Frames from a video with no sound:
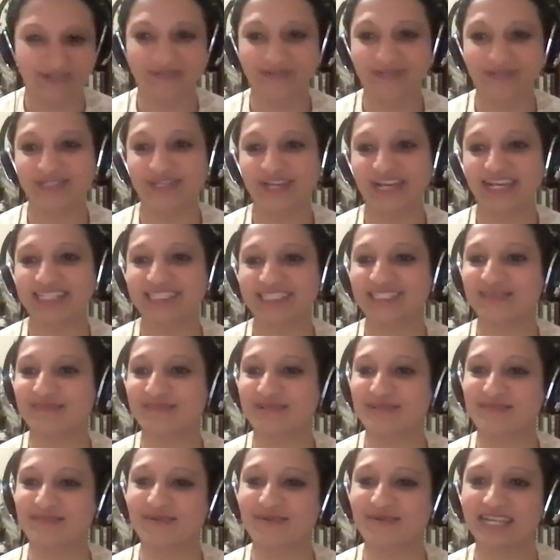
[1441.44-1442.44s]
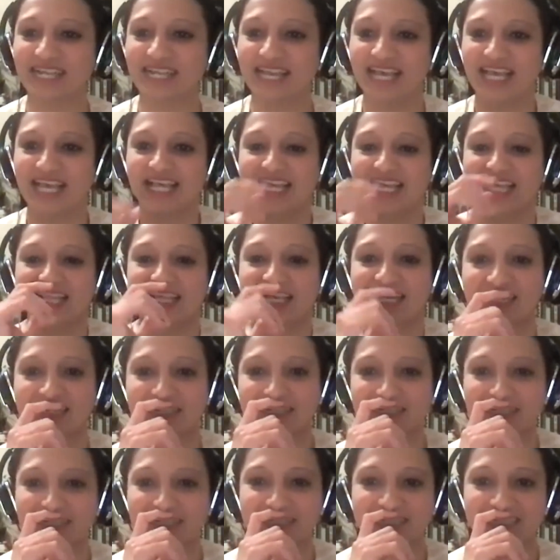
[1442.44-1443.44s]
when you ask me. But
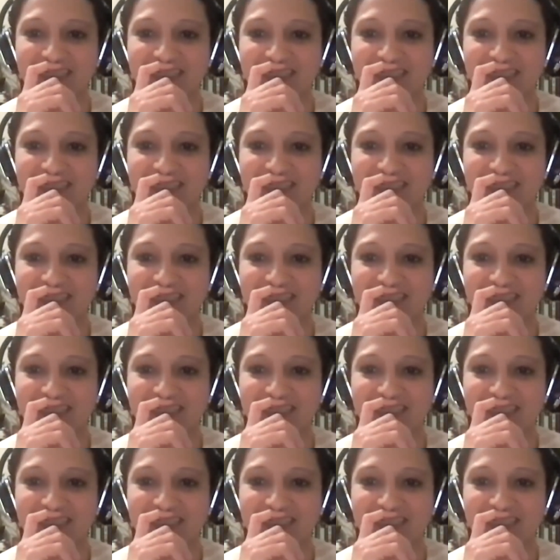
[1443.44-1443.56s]
uh,